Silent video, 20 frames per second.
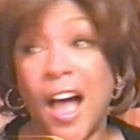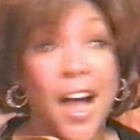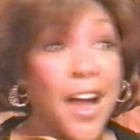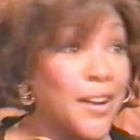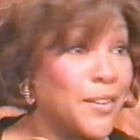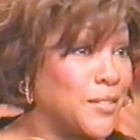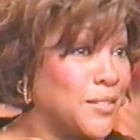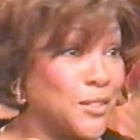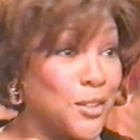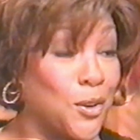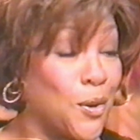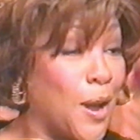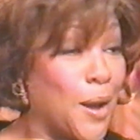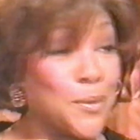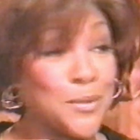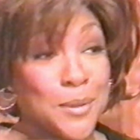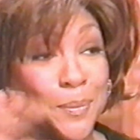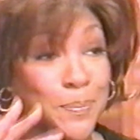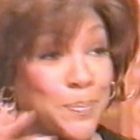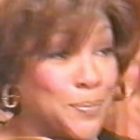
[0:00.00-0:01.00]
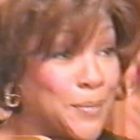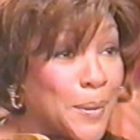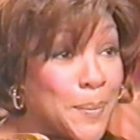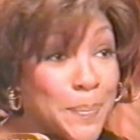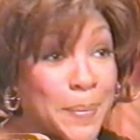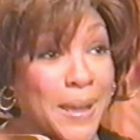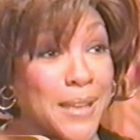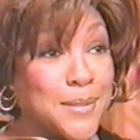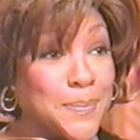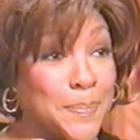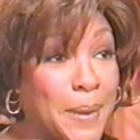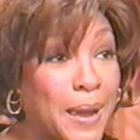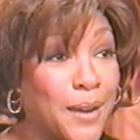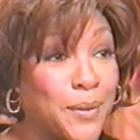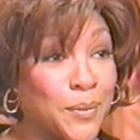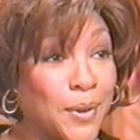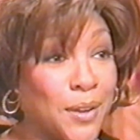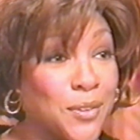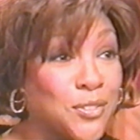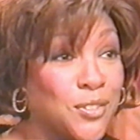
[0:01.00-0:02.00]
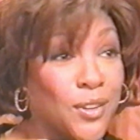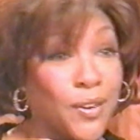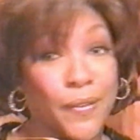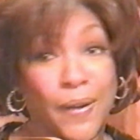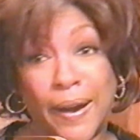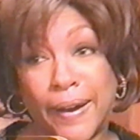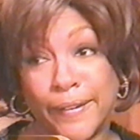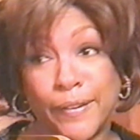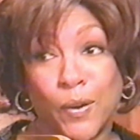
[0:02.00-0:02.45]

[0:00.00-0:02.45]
I, you know, I was the best background singer I